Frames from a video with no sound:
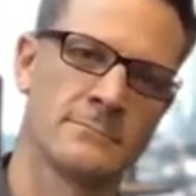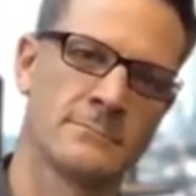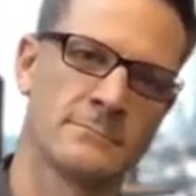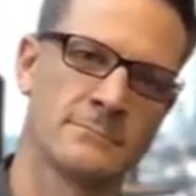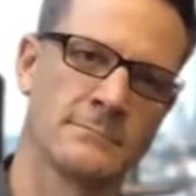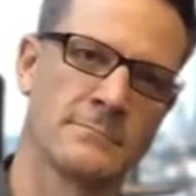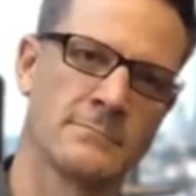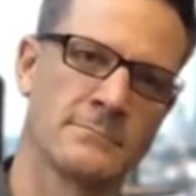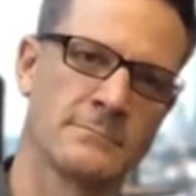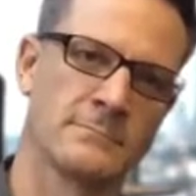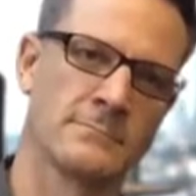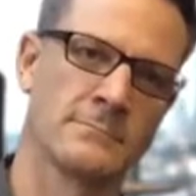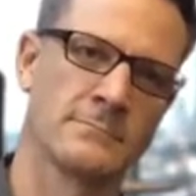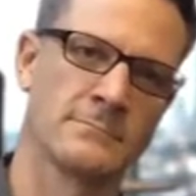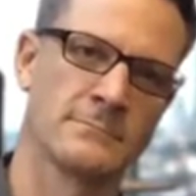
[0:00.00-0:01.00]

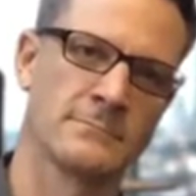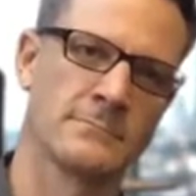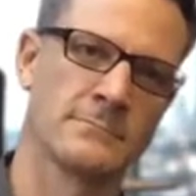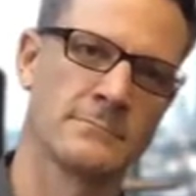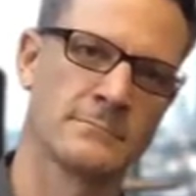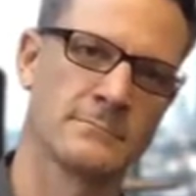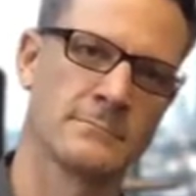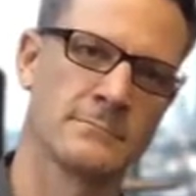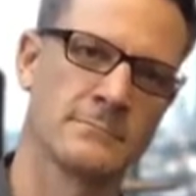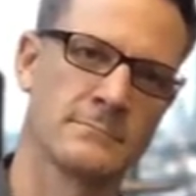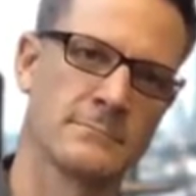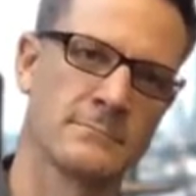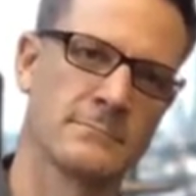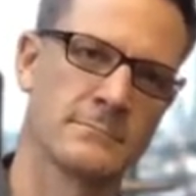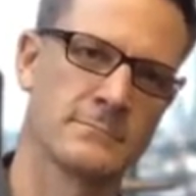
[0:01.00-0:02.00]

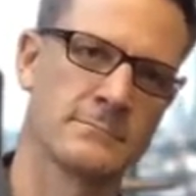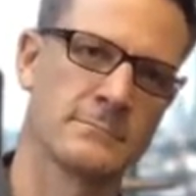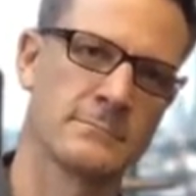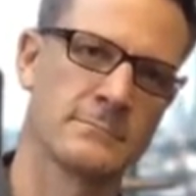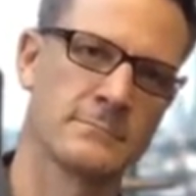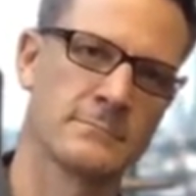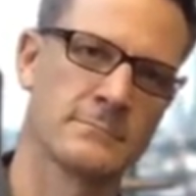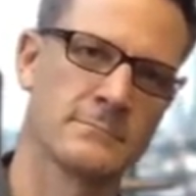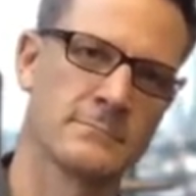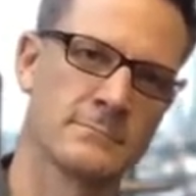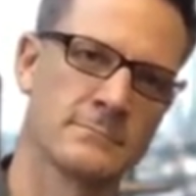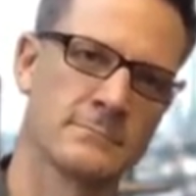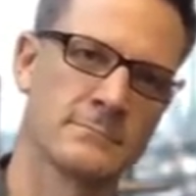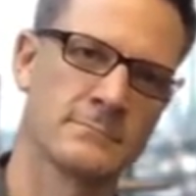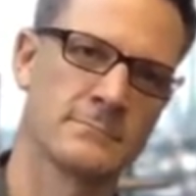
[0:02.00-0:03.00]

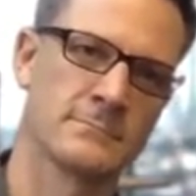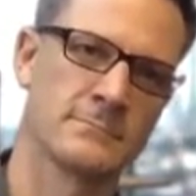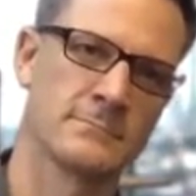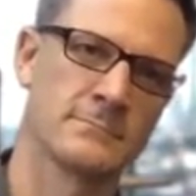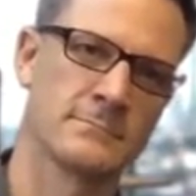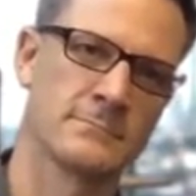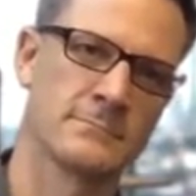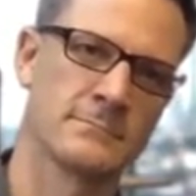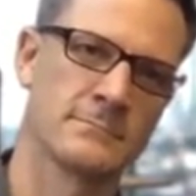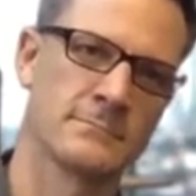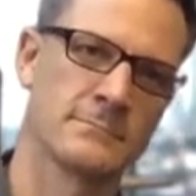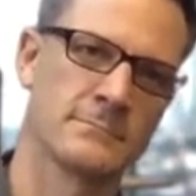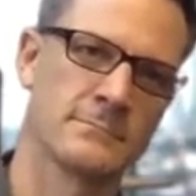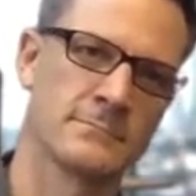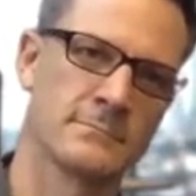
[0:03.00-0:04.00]

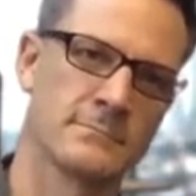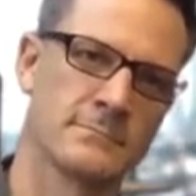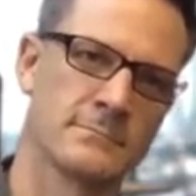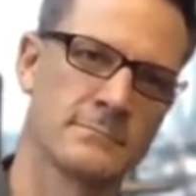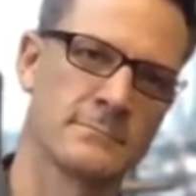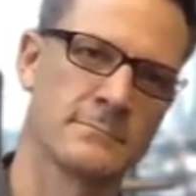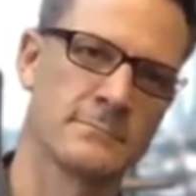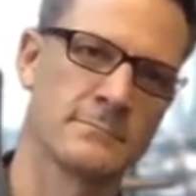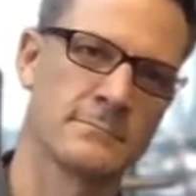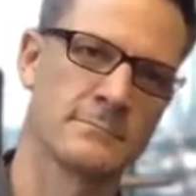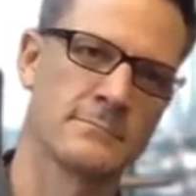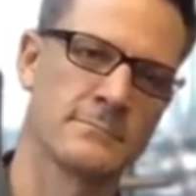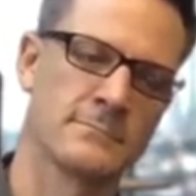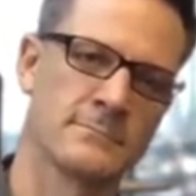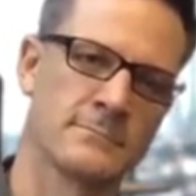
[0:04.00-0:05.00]

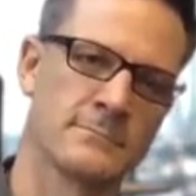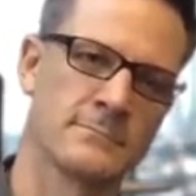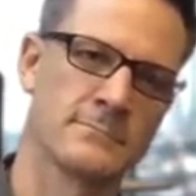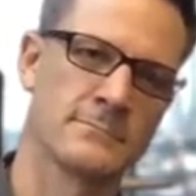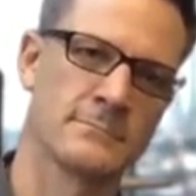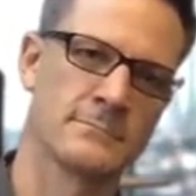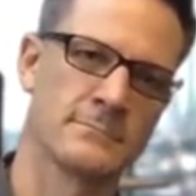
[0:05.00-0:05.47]
(silent)